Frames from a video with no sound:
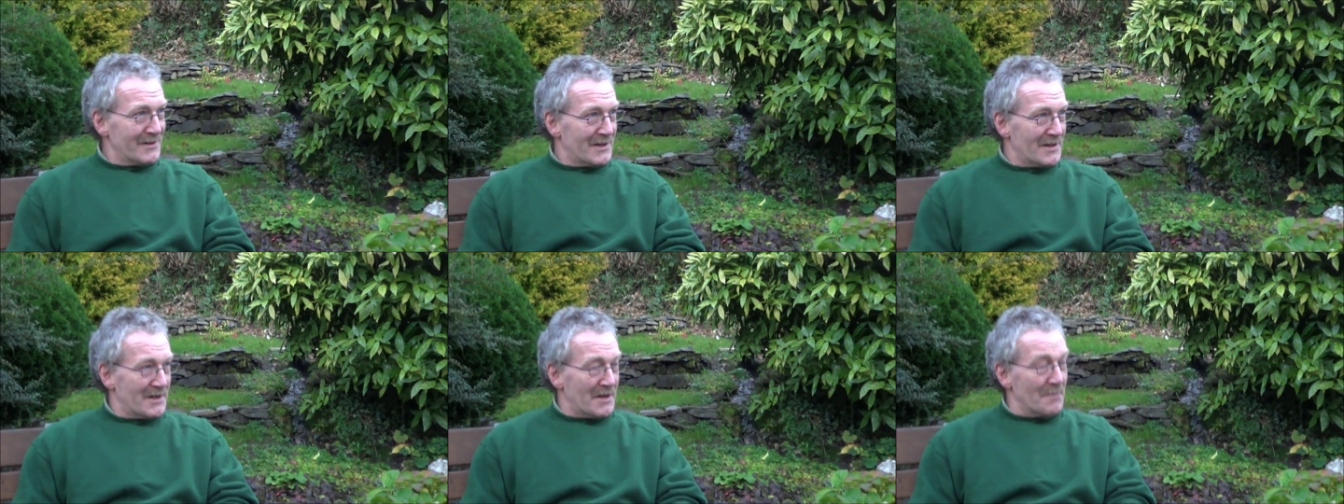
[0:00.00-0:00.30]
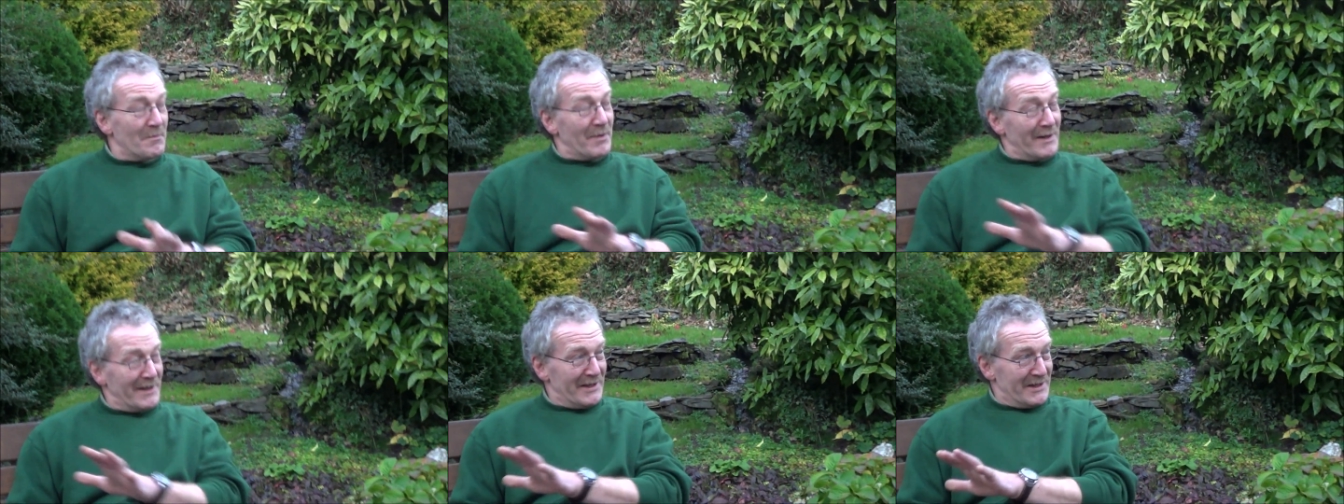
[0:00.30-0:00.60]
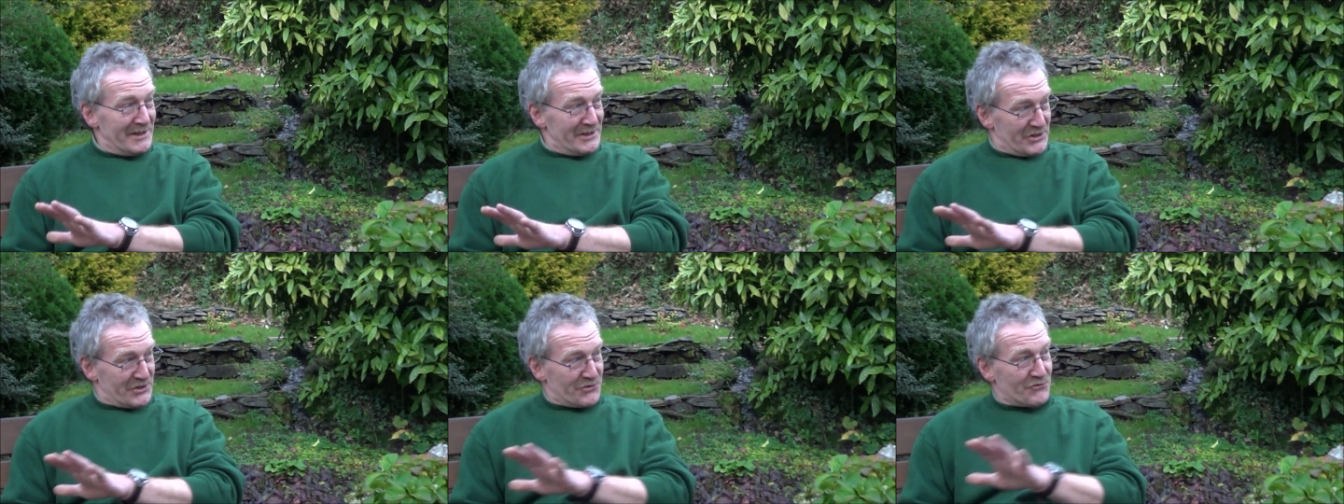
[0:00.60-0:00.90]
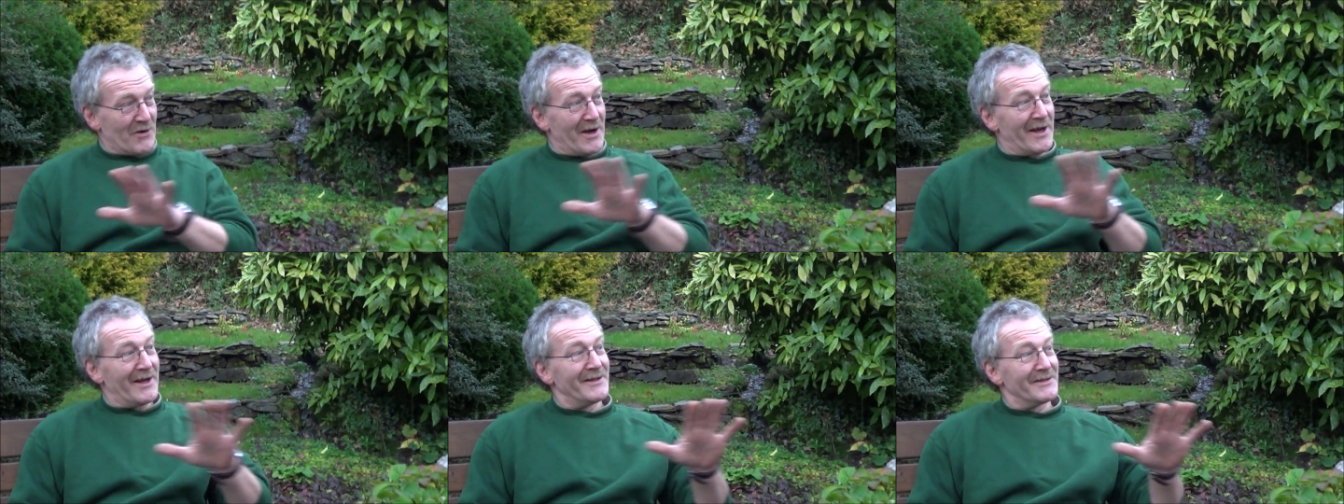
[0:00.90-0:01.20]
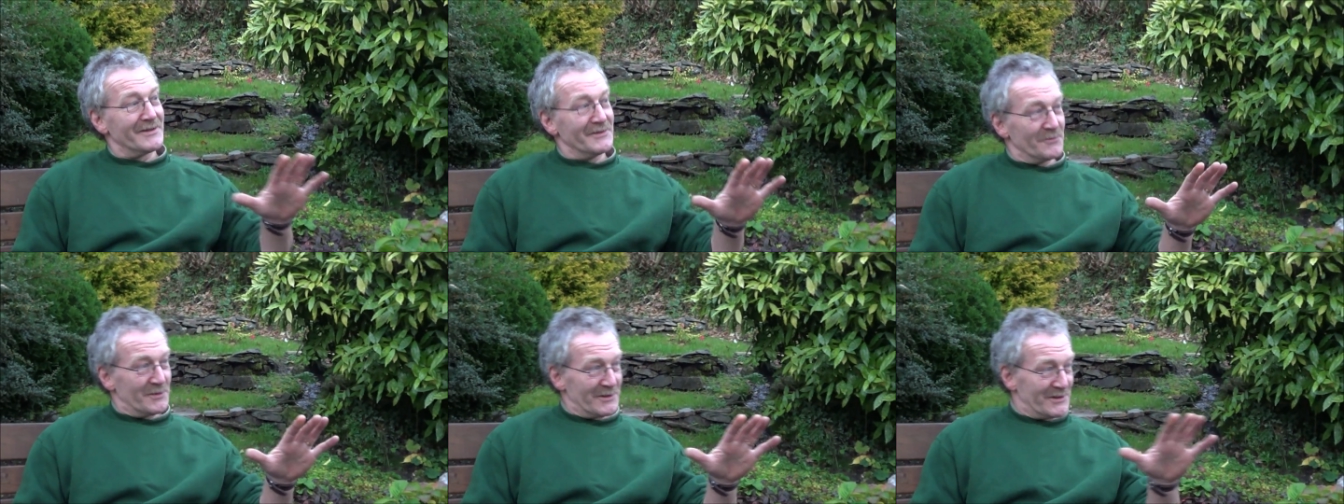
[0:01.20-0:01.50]
completely straight,
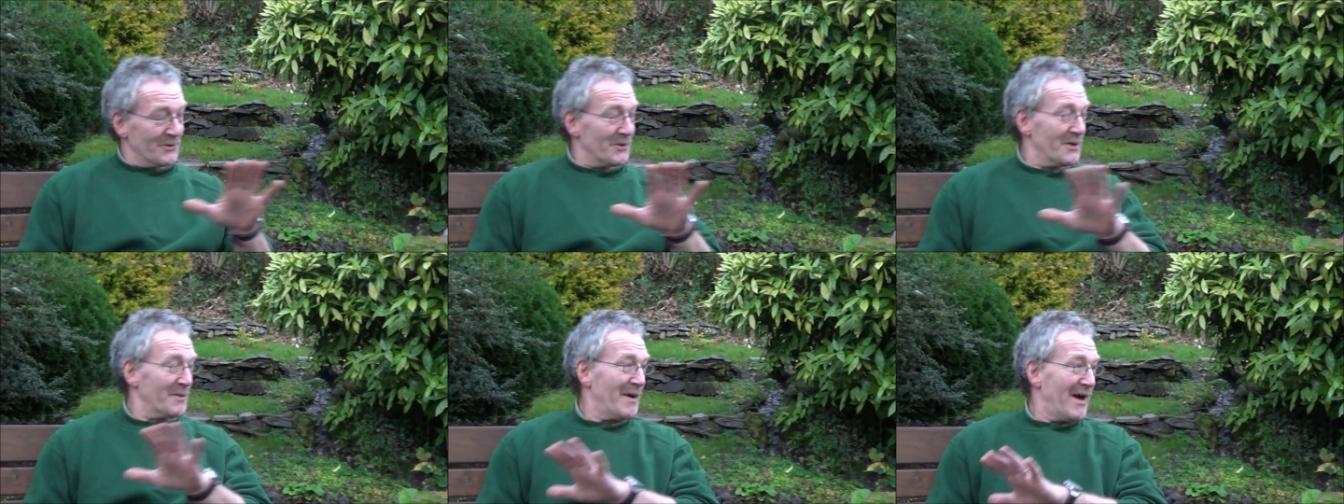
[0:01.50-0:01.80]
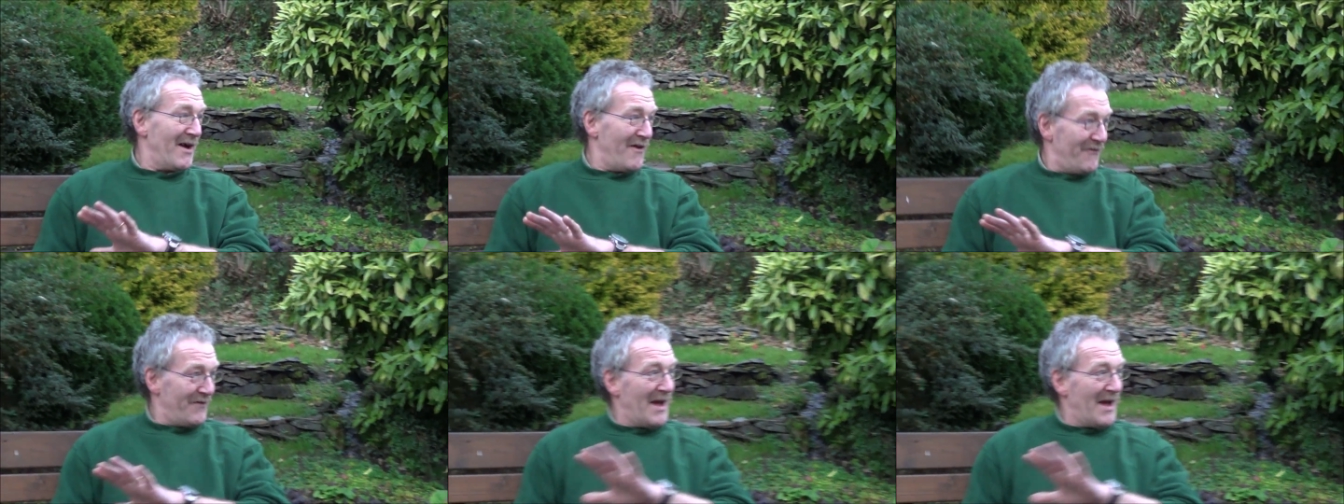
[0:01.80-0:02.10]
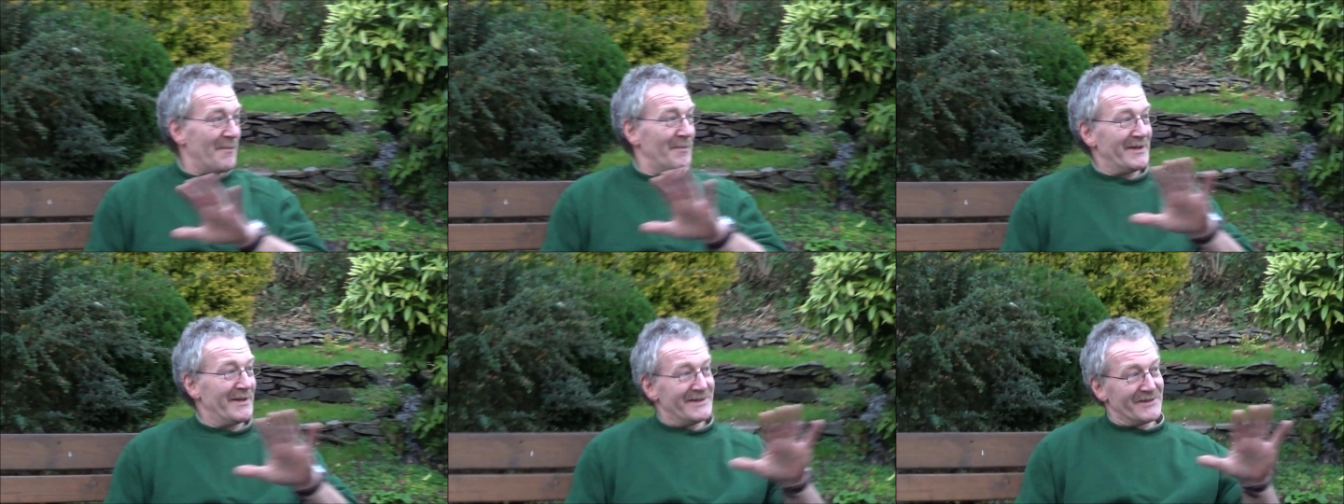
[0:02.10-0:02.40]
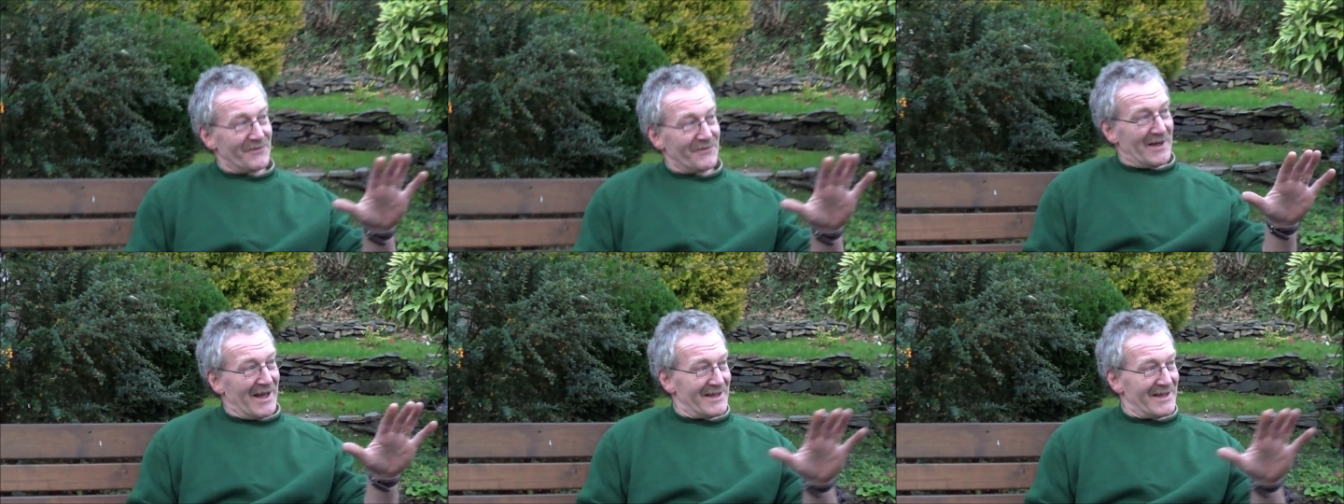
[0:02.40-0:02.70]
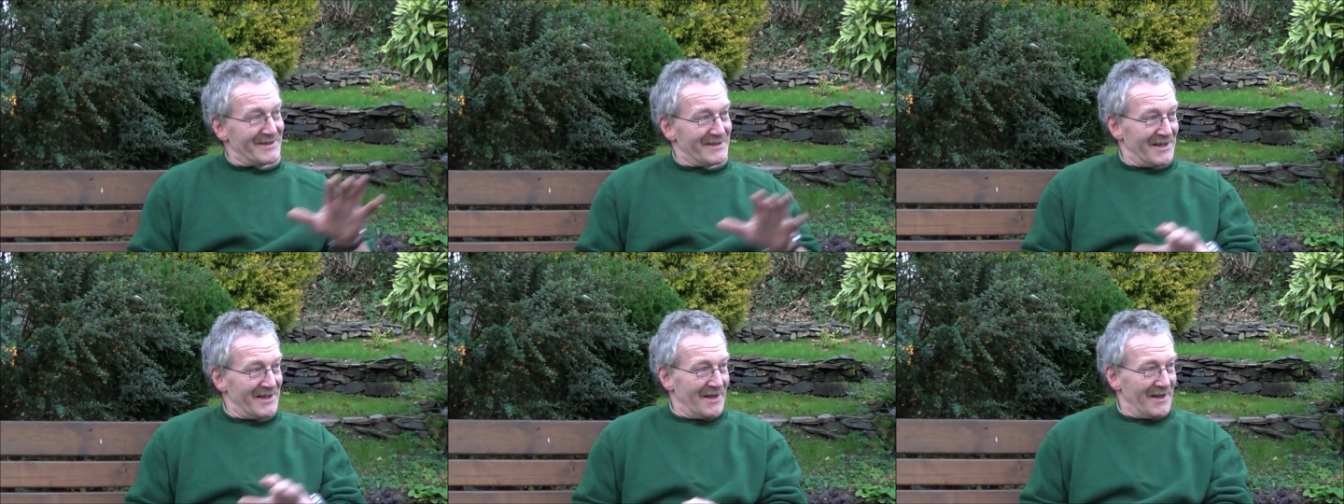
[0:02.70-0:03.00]
and we're talking about a flat piece of
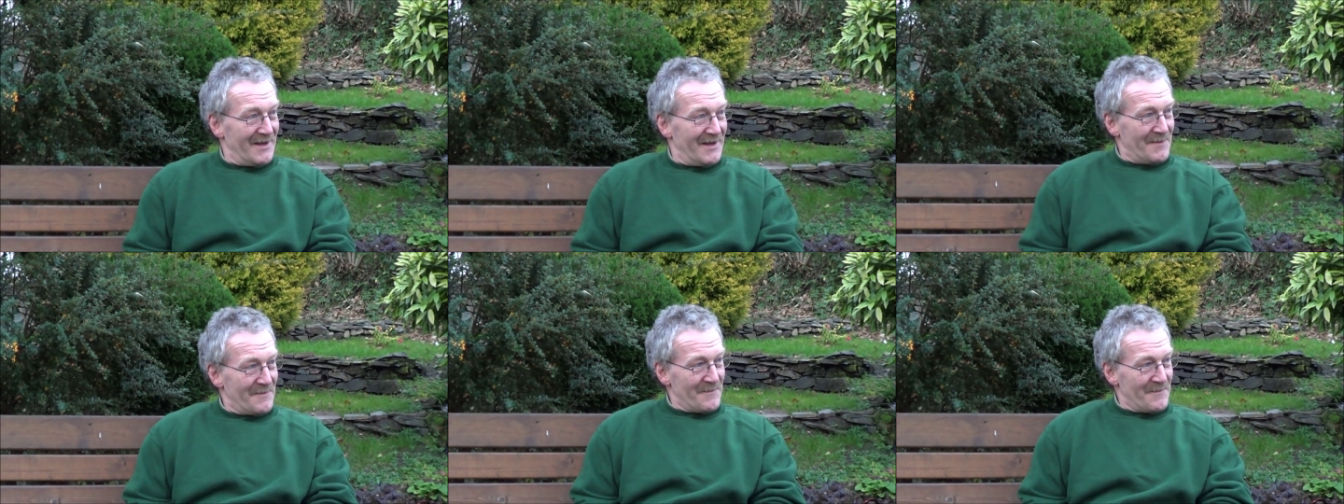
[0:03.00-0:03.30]
glass here.